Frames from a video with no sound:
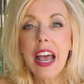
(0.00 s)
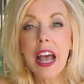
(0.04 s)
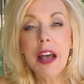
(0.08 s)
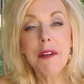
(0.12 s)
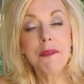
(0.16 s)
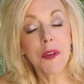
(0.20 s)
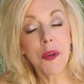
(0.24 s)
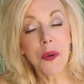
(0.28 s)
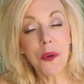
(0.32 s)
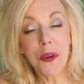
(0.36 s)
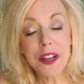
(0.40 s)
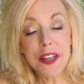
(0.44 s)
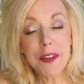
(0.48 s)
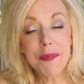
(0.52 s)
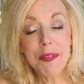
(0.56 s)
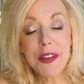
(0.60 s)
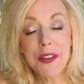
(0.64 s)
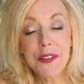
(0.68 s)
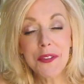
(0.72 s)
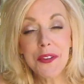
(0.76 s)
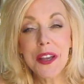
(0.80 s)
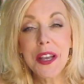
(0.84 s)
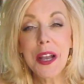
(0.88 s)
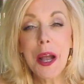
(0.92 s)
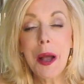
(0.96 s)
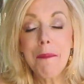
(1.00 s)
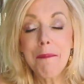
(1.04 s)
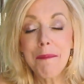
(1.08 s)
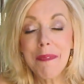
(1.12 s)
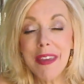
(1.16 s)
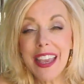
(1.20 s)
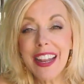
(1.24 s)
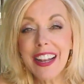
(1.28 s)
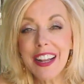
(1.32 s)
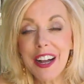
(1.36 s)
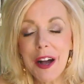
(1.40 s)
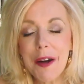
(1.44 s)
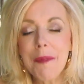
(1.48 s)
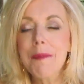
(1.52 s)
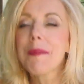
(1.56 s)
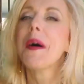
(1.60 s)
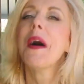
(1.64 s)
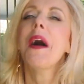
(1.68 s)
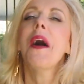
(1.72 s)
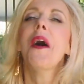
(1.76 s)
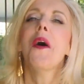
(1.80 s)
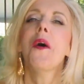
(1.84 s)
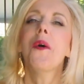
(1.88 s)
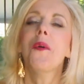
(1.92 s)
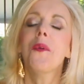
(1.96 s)
am going to be doing a meetup
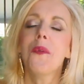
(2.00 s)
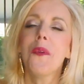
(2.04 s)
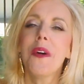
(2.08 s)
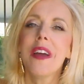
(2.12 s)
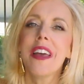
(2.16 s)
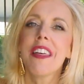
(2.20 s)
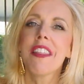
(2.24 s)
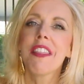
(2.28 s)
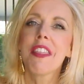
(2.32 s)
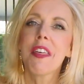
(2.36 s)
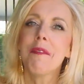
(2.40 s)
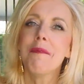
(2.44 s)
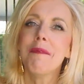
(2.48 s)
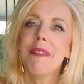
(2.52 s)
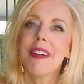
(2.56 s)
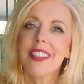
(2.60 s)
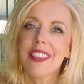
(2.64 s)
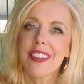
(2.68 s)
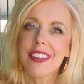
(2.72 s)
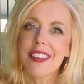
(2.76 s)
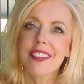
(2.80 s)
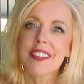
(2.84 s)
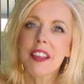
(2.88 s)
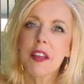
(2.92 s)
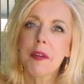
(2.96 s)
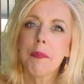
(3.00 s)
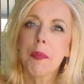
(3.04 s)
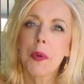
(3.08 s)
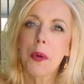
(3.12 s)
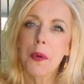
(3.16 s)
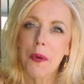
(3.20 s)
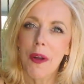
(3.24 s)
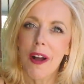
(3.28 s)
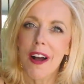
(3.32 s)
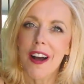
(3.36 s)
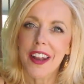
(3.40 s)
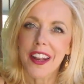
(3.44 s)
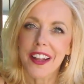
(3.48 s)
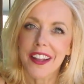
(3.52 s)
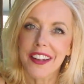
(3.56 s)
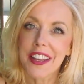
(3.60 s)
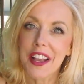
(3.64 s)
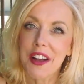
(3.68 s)
with Melissa Parada.